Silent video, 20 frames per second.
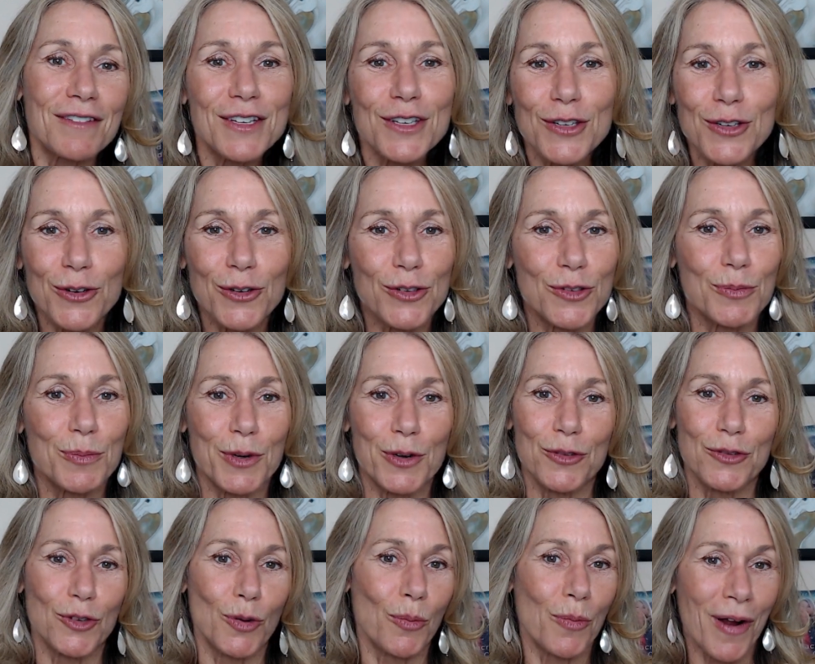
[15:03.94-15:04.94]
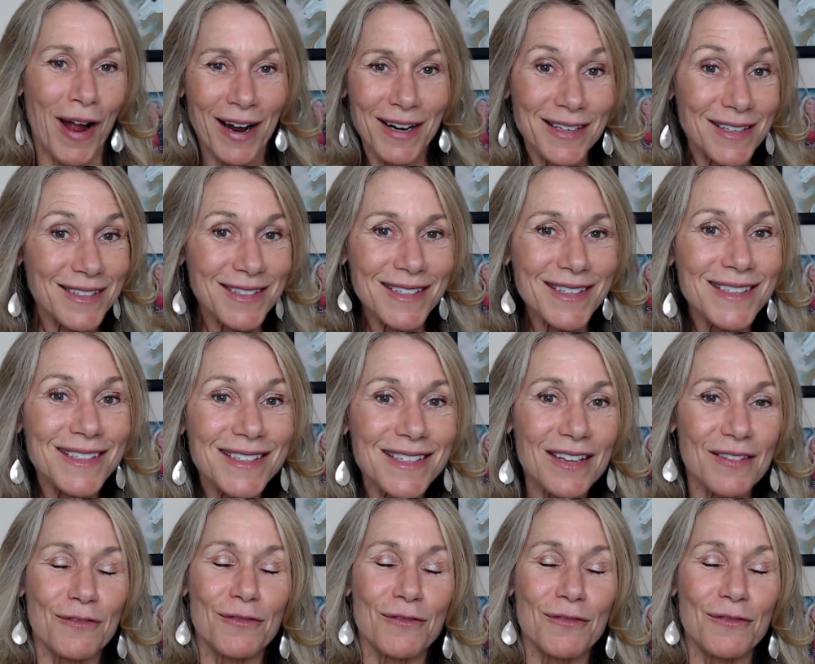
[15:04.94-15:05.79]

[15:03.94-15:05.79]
into your spiritual practices.